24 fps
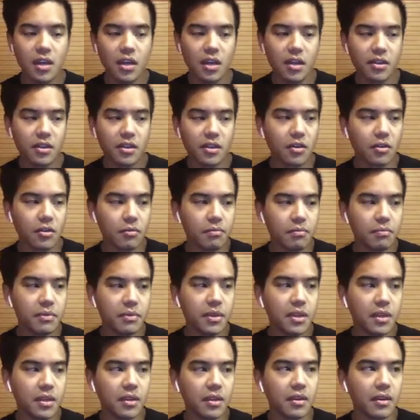uh, you know,
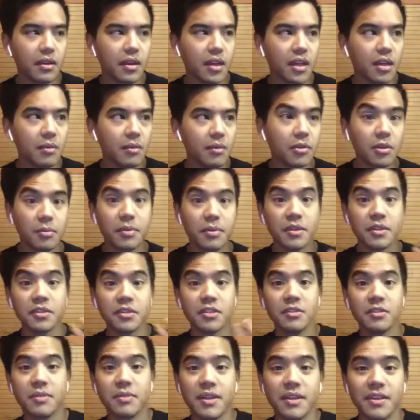being able to
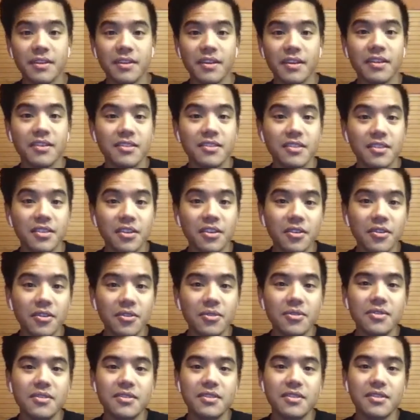participate in
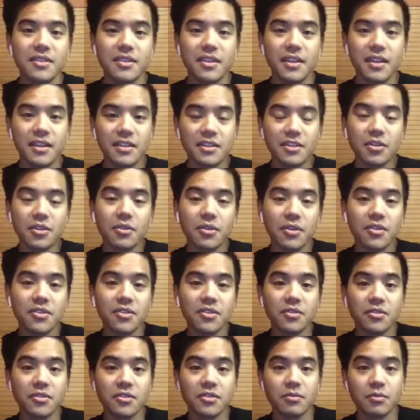ICOs and tokens was,